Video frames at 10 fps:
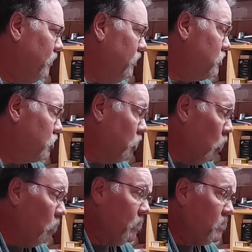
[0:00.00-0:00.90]
The
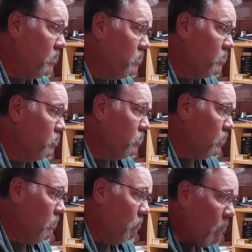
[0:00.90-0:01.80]
scope is,
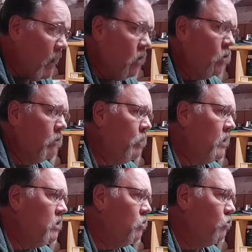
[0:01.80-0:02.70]
in my own
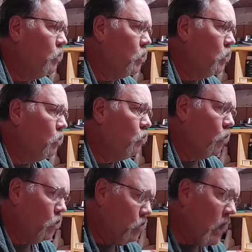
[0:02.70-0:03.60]
opinion, for
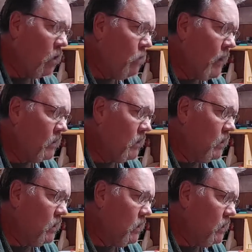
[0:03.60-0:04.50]
the dollar amount that
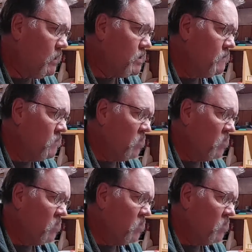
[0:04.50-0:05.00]
it is,